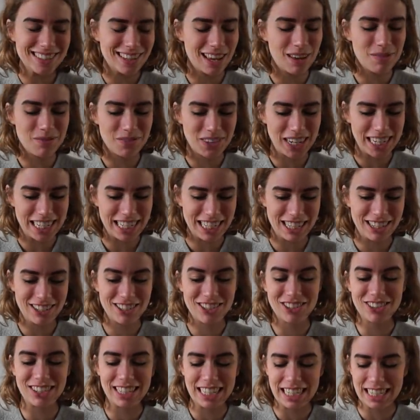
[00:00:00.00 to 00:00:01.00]
so I'm ready
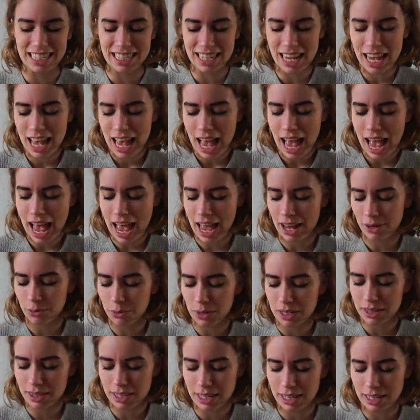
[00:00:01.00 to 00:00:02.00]
to eat. And
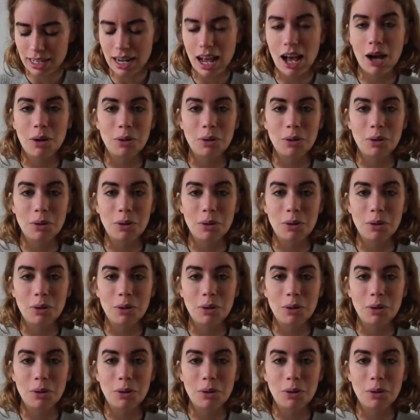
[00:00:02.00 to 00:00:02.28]
with it,